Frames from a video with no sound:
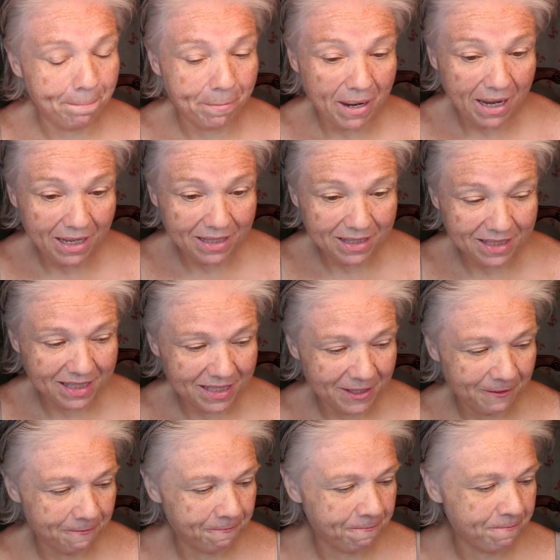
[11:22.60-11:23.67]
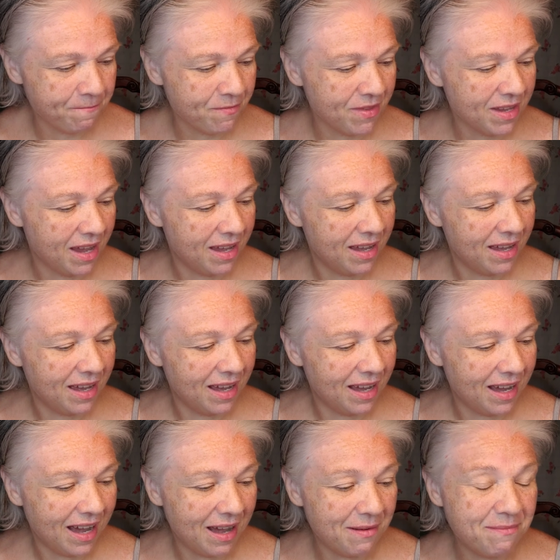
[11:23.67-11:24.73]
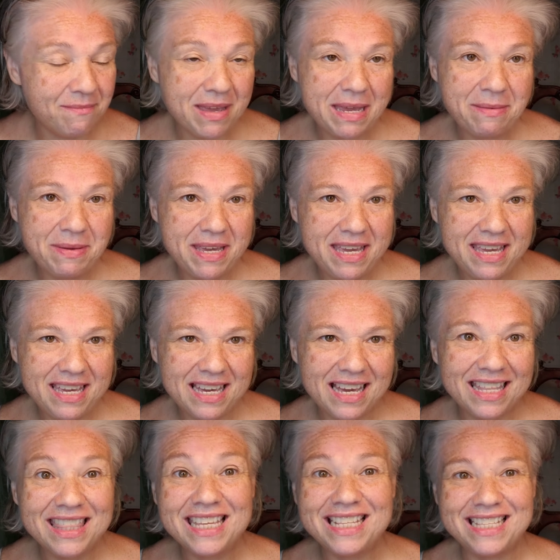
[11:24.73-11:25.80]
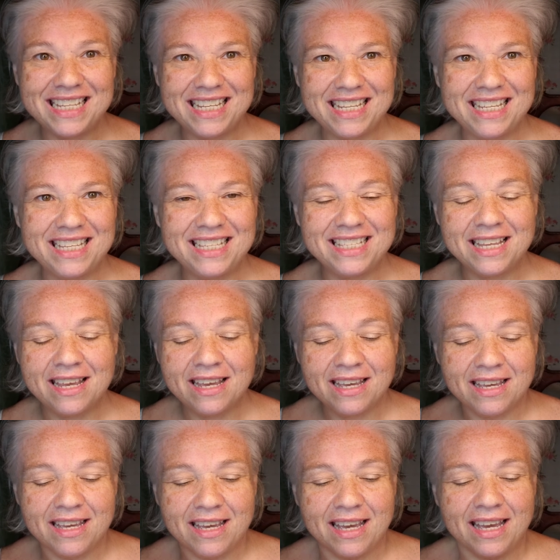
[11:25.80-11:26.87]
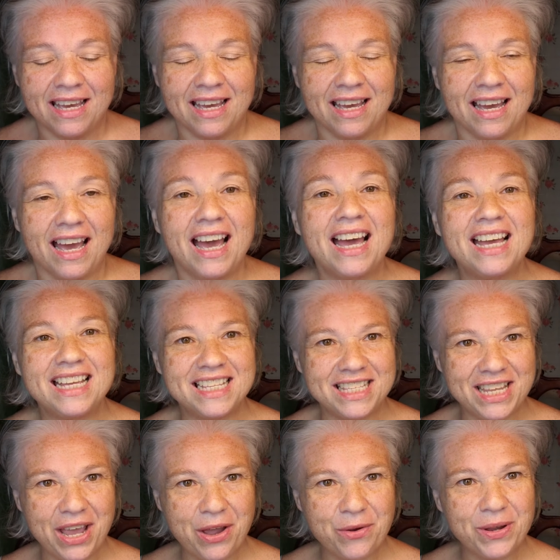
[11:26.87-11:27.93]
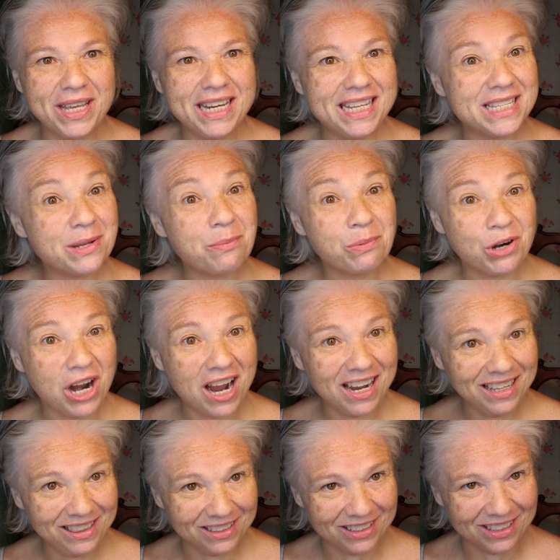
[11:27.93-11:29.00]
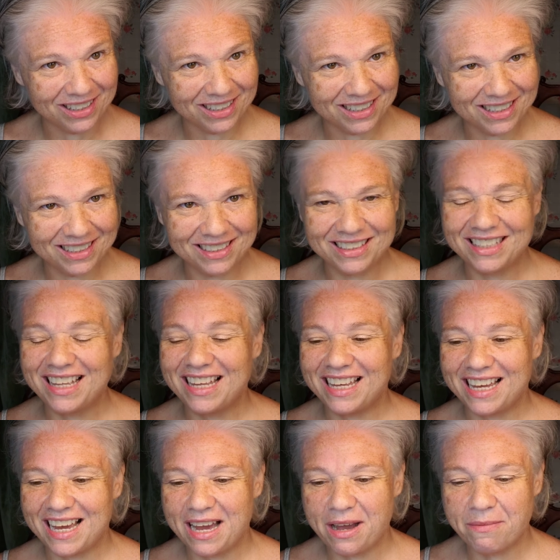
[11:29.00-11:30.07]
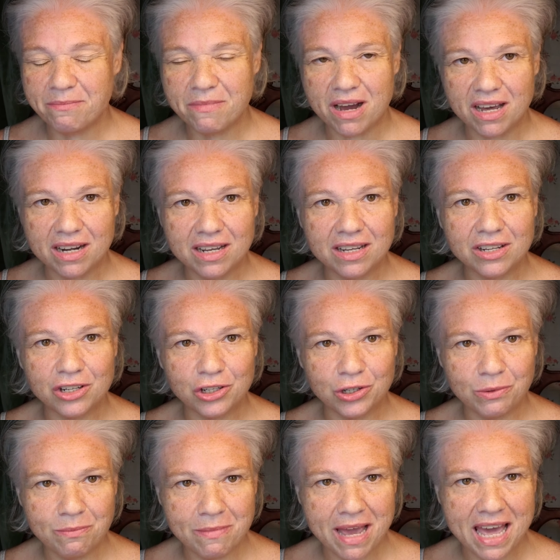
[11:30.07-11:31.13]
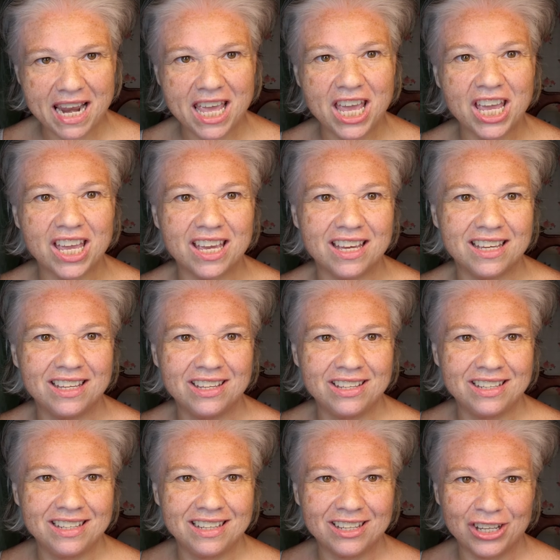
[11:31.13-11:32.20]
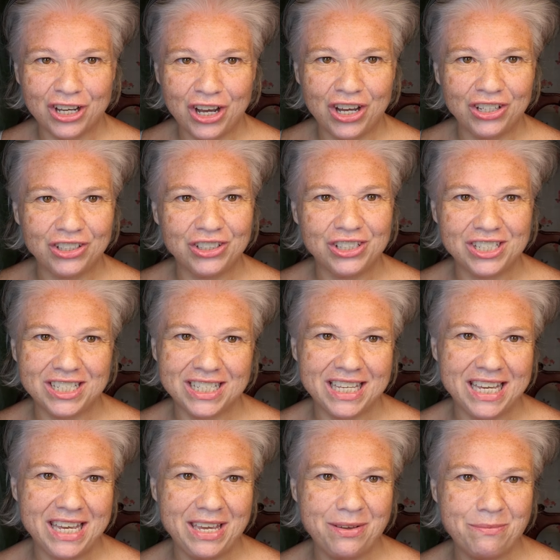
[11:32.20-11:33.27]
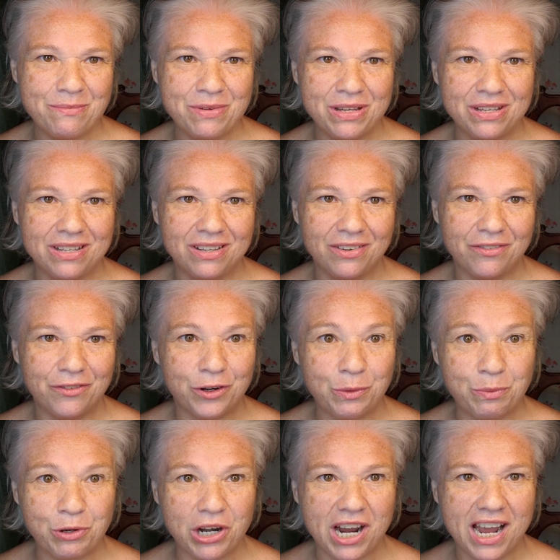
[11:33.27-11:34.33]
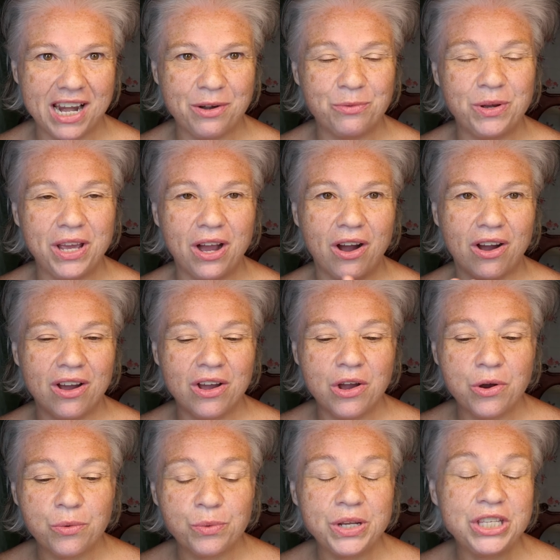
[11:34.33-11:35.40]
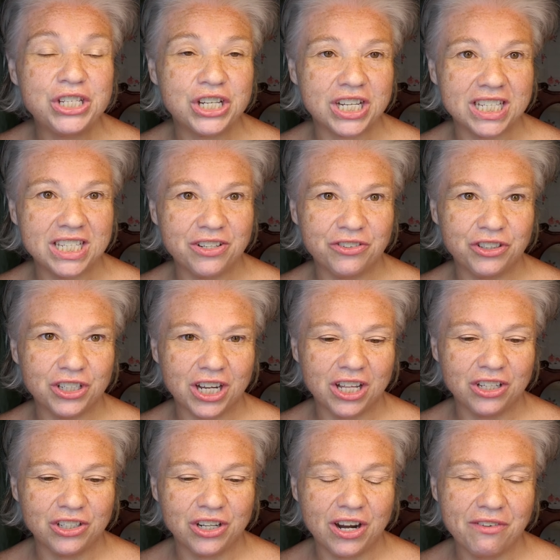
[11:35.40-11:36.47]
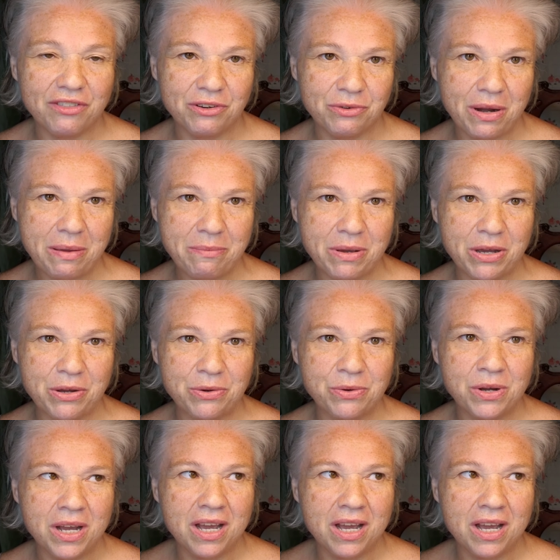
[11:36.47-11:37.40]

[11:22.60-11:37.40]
but maybe. This is, so it is a Pride look, a monochromatic color scheme for Pride. We took a different color of the rainbow